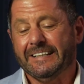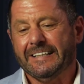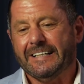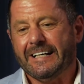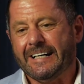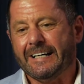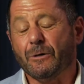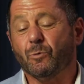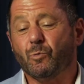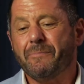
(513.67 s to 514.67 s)
uh,
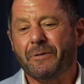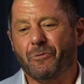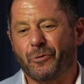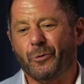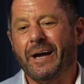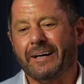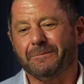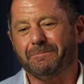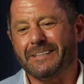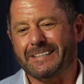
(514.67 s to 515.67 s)
women throughout it
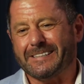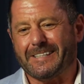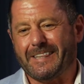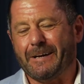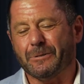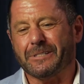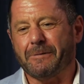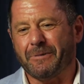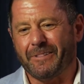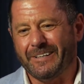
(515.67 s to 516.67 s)
because they were some
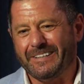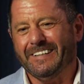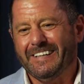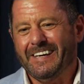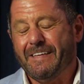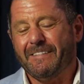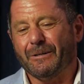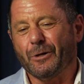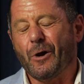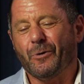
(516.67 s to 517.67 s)
of the, the
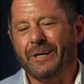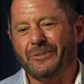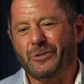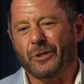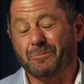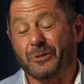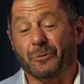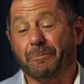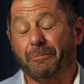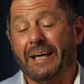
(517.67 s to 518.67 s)
lower end jobs that were
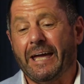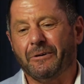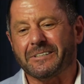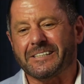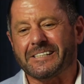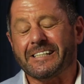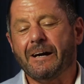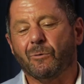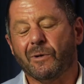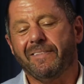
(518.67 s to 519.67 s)
precarious to
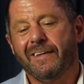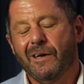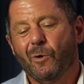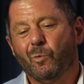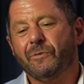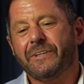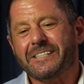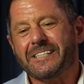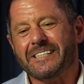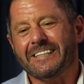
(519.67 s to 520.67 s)
start with. Will this
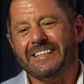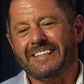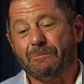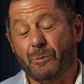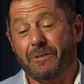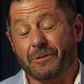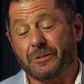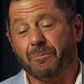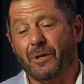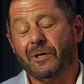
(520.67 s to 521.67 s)
see, with the
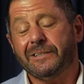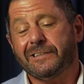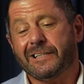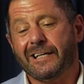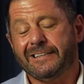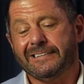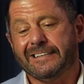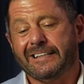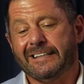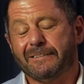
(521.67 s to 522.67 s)
supply chain
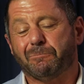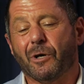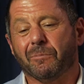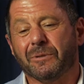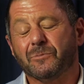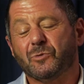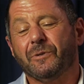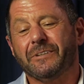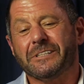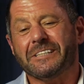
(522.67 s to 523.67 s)
uh, problems, will
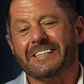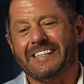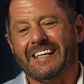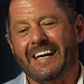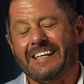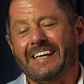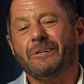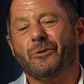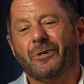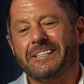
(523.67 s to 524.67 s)
this see an
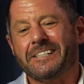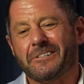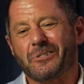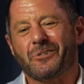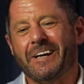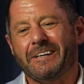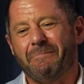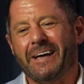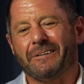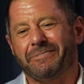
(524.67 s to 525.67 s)
increase in Australian
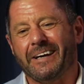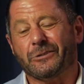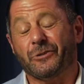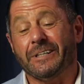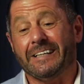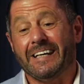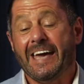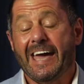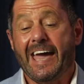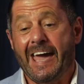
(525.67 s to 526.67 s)
manufacturing
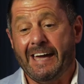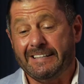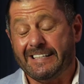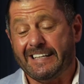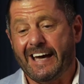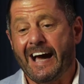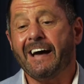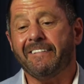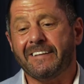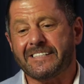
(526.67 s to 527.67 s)
and are
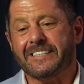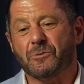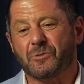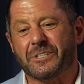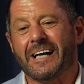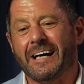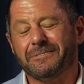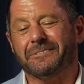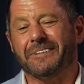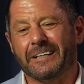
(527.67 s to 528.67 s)
there still staff
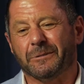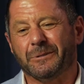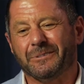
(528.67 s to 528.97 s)
available